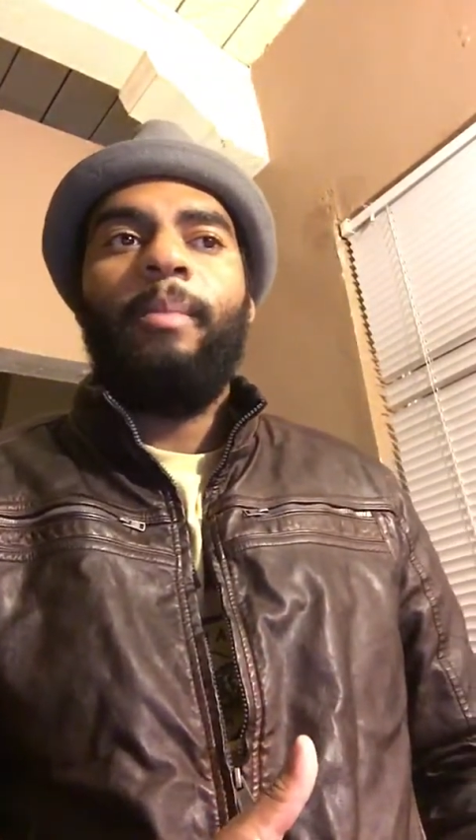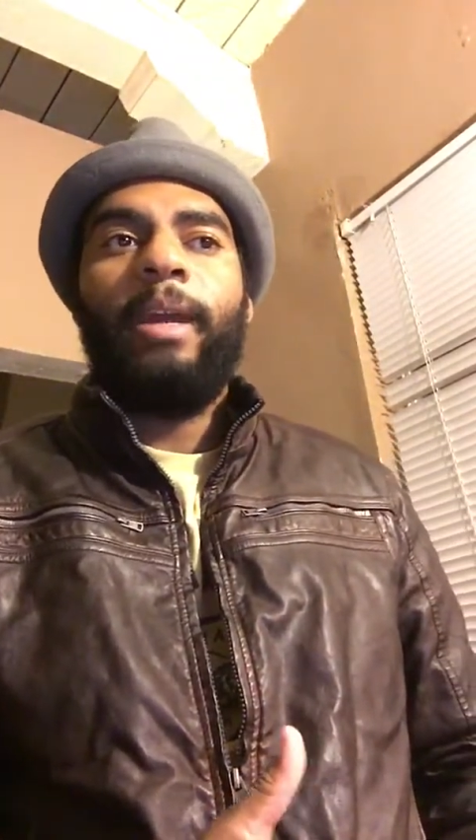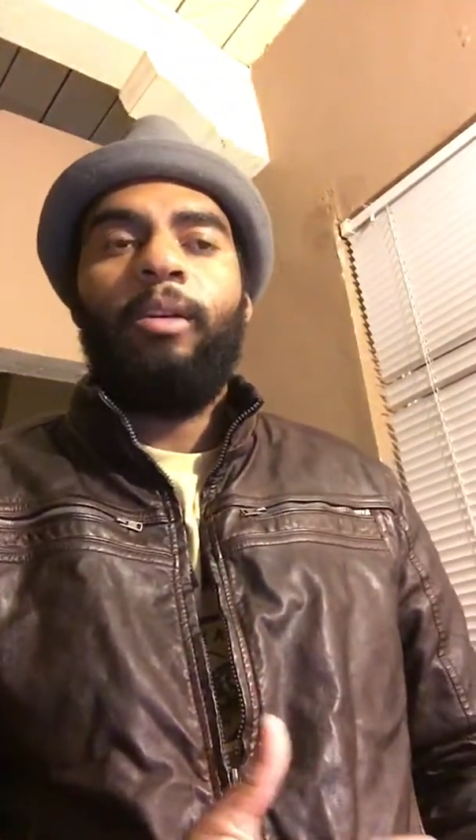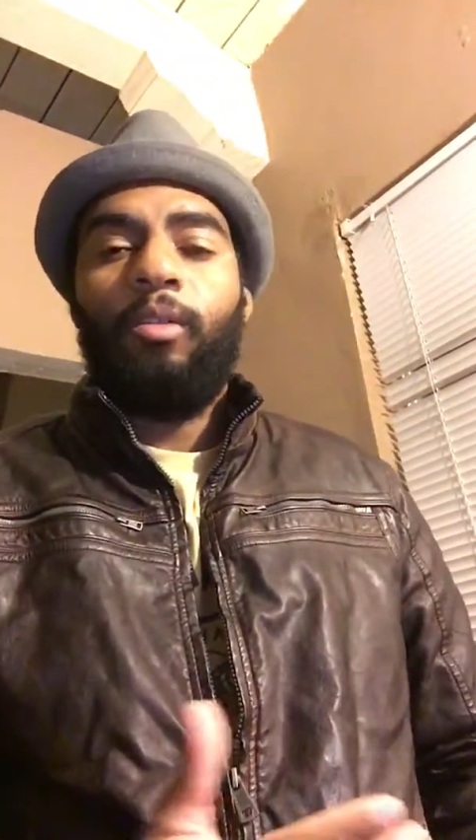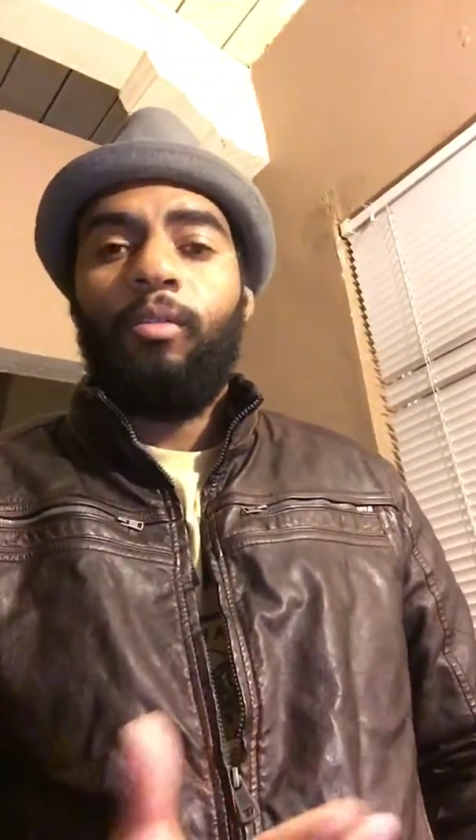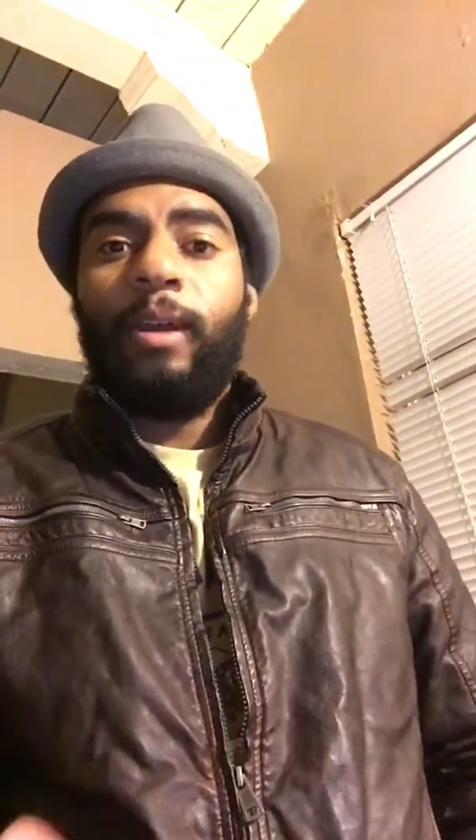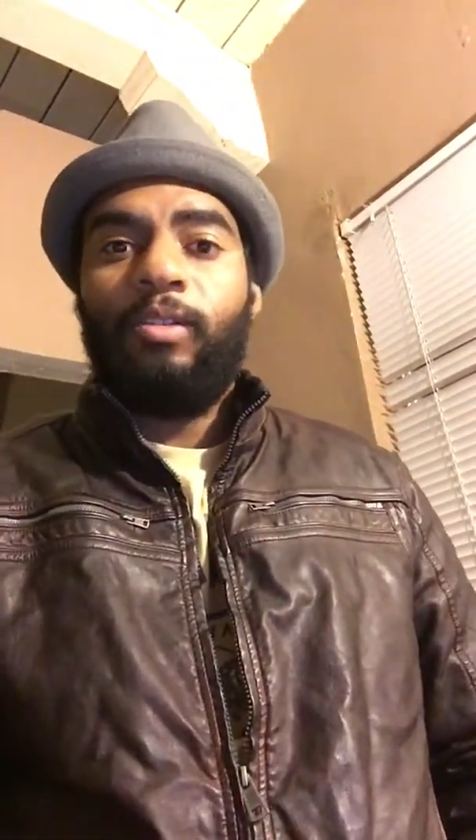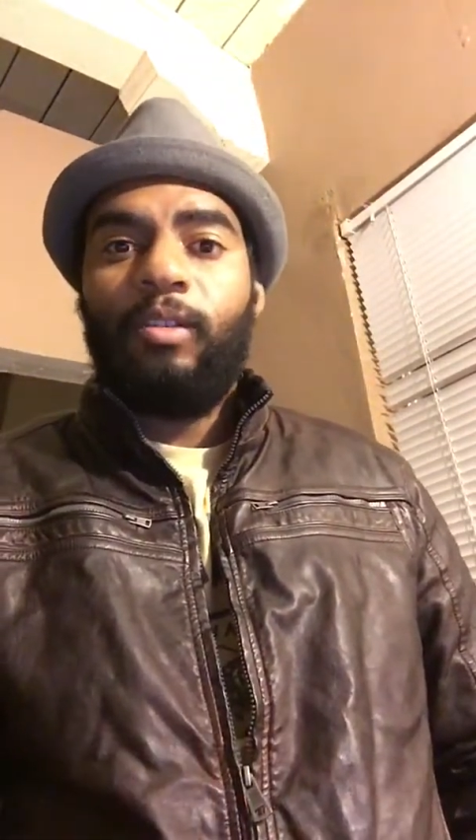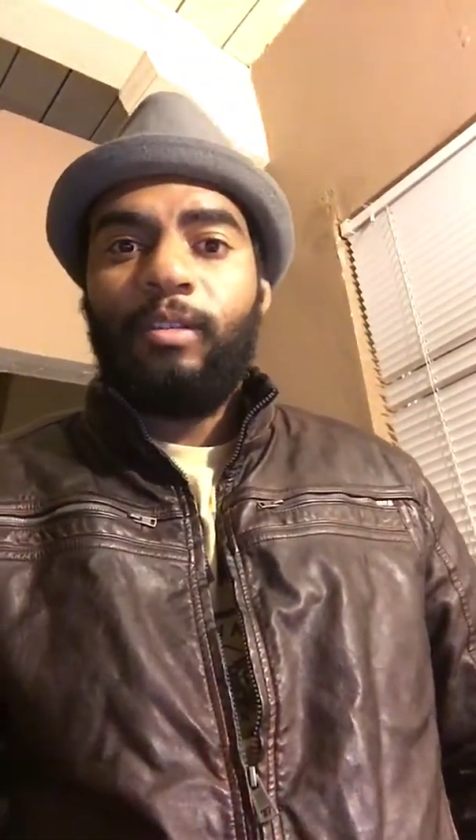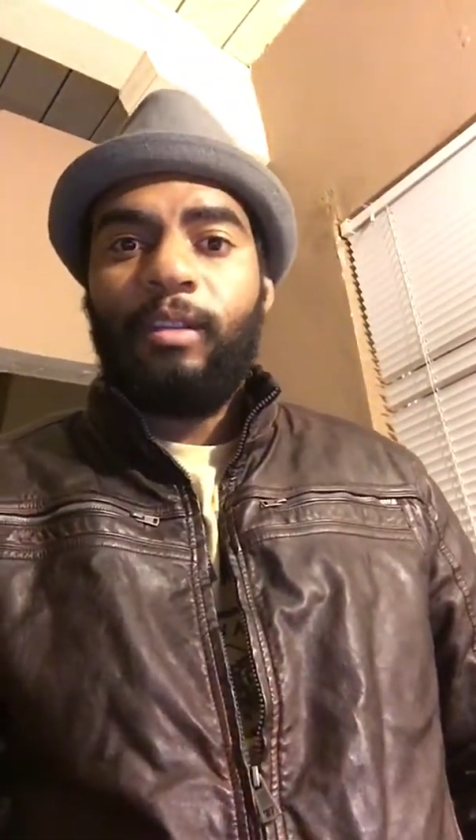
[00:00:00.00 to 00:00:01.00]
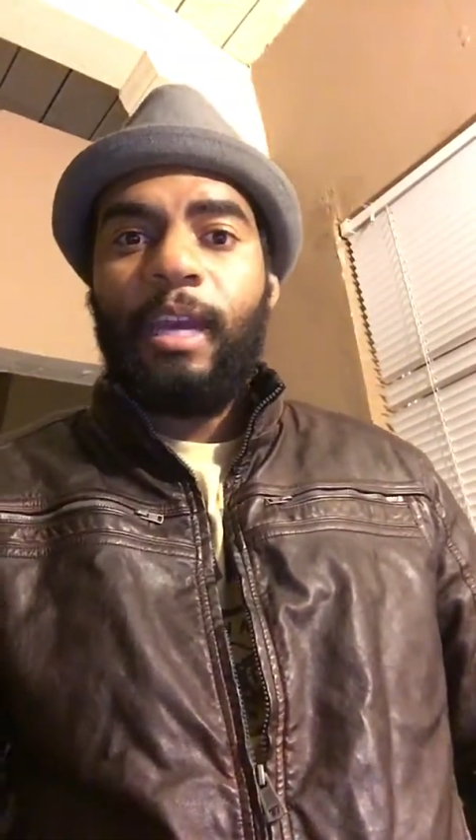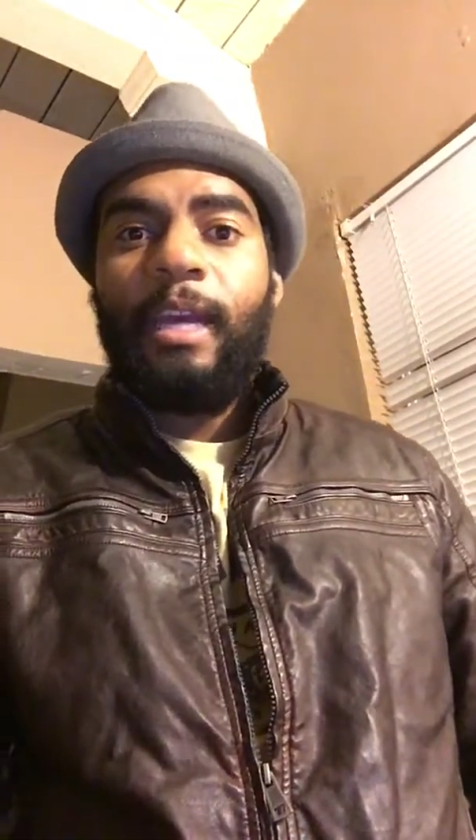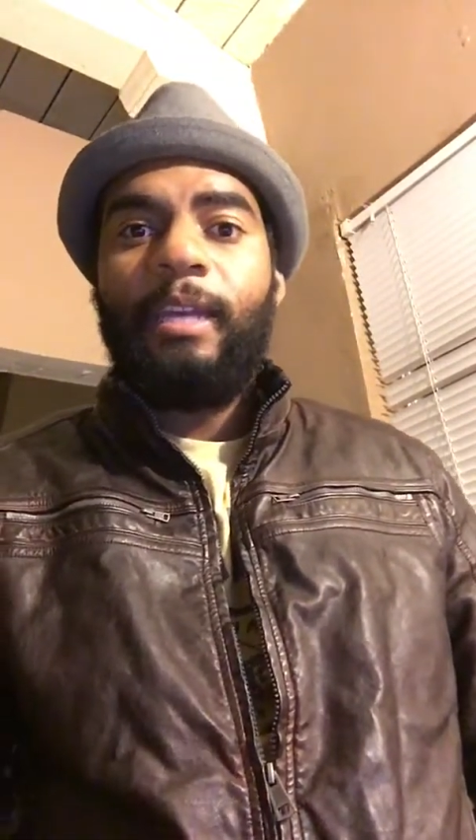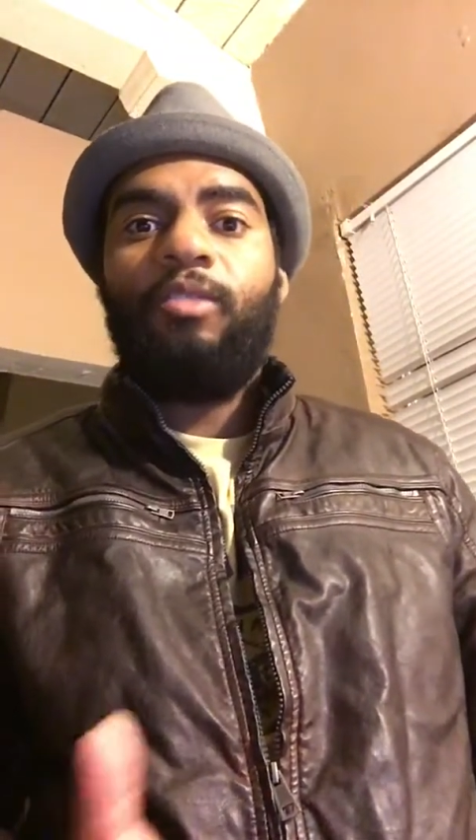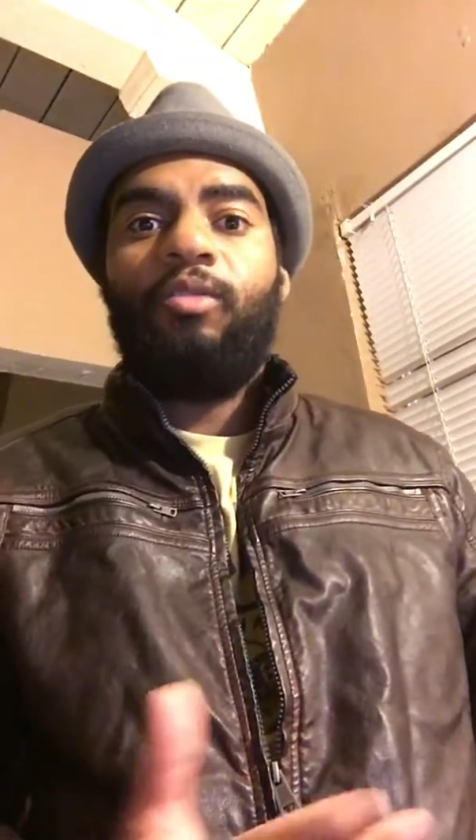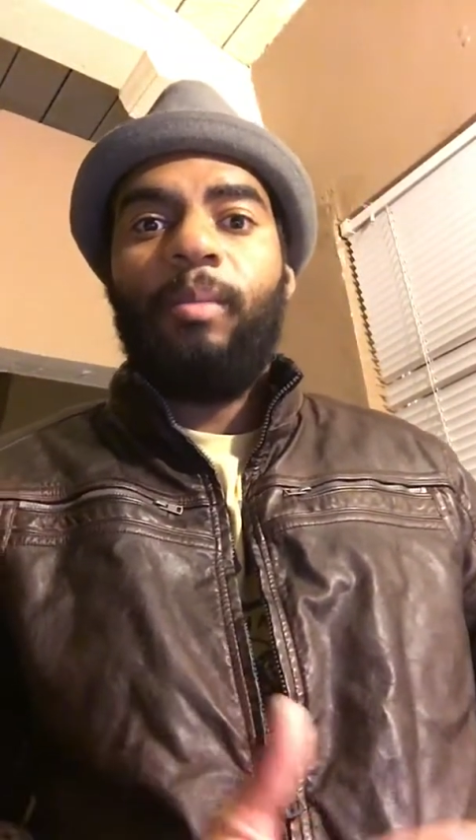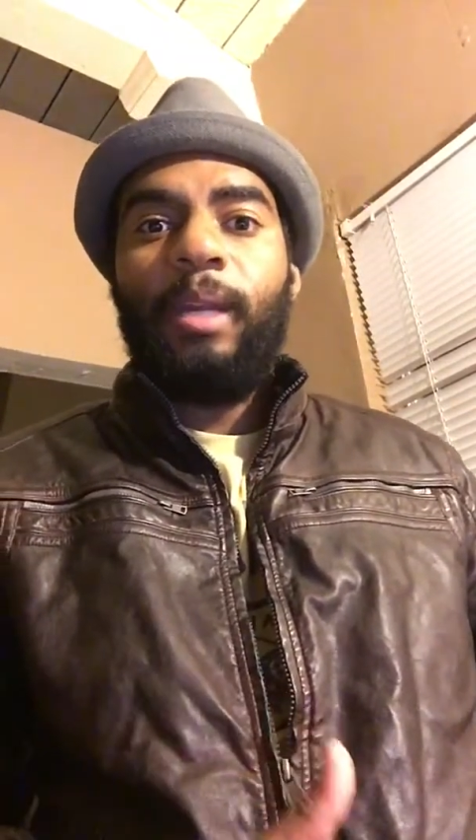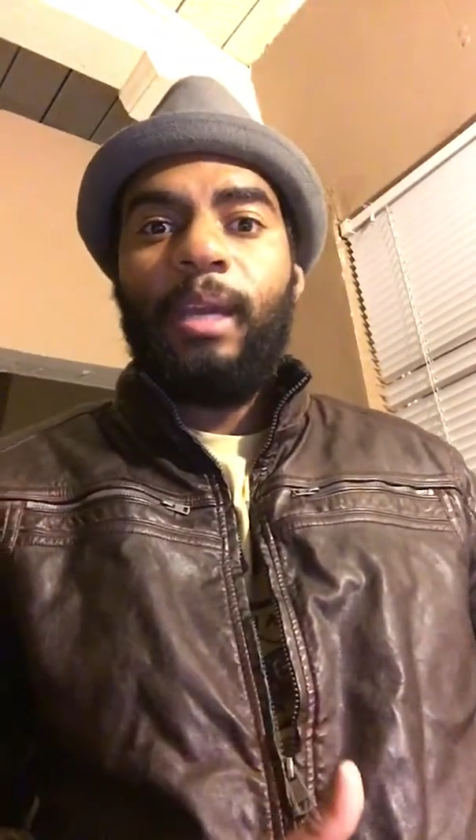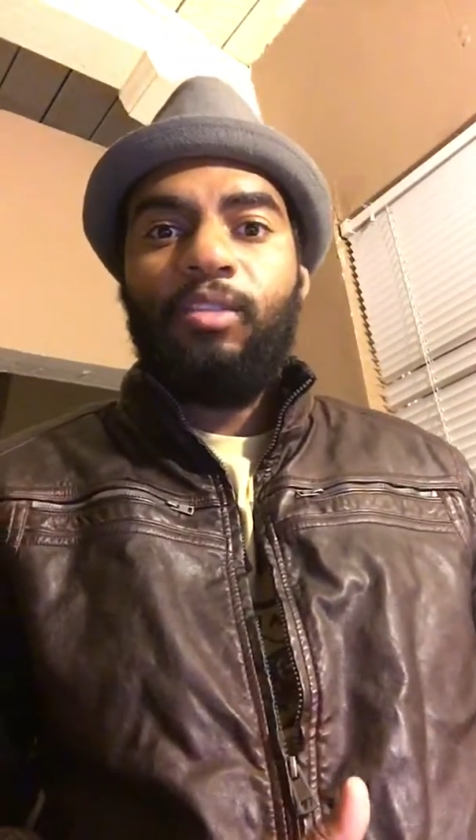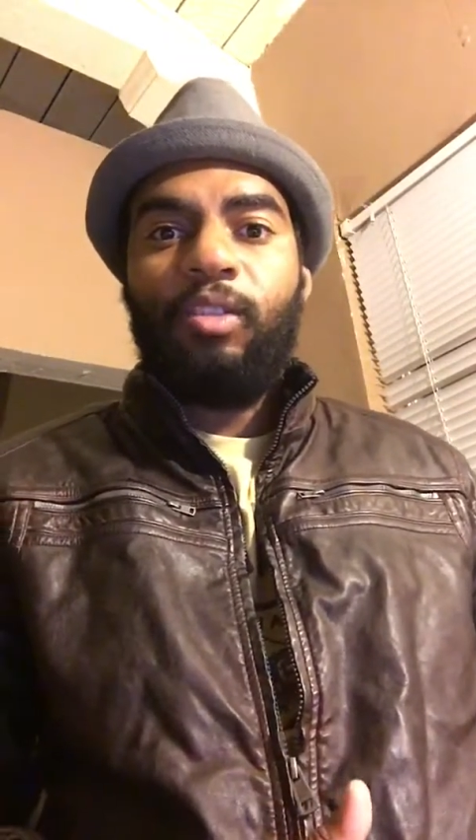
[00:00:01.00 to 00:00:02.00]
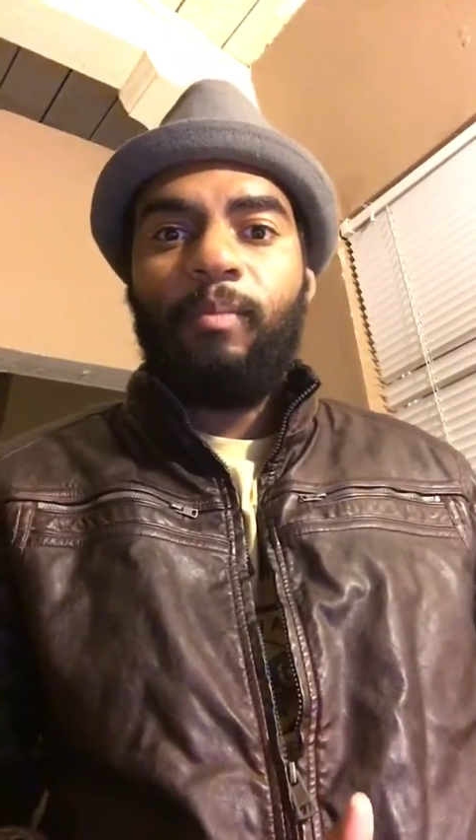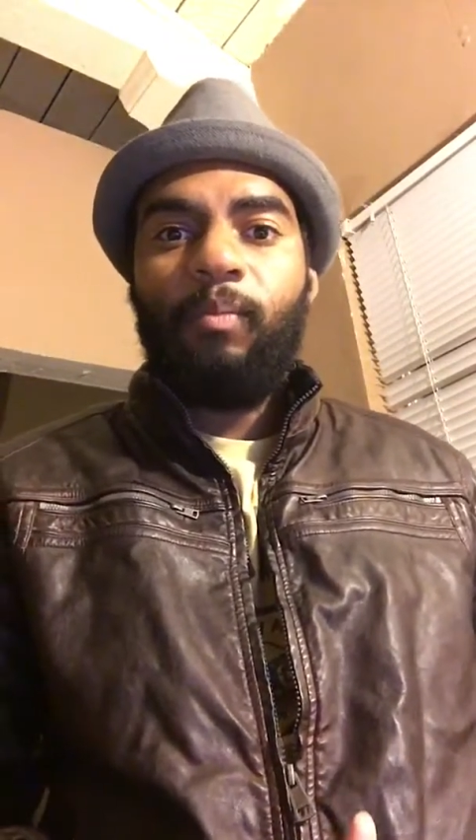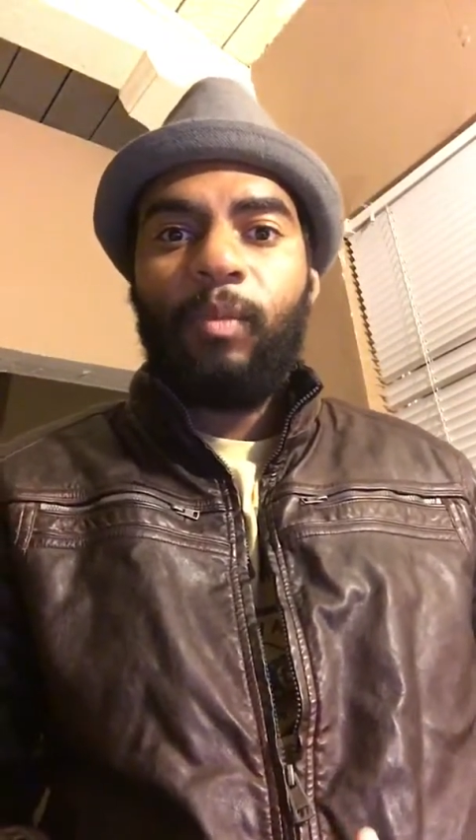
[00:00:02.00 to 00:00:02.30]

microaggressions and discrimination.